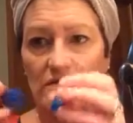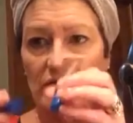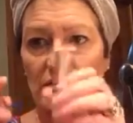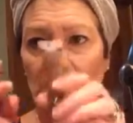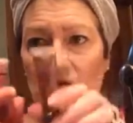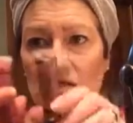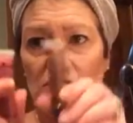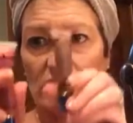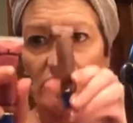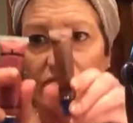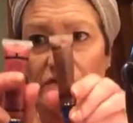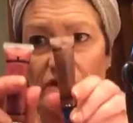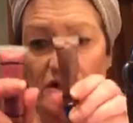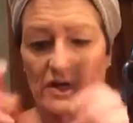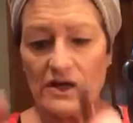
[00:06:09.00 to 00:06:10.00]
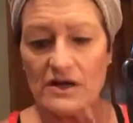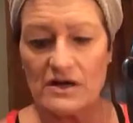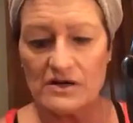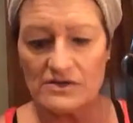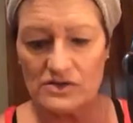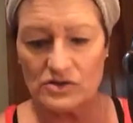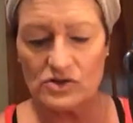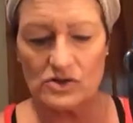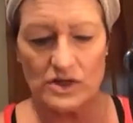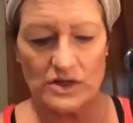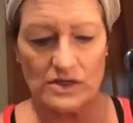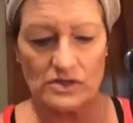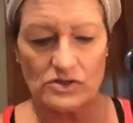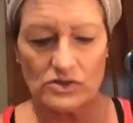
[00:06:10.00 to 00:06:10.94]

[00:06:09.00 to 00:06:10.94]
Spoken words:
These are very concentrated.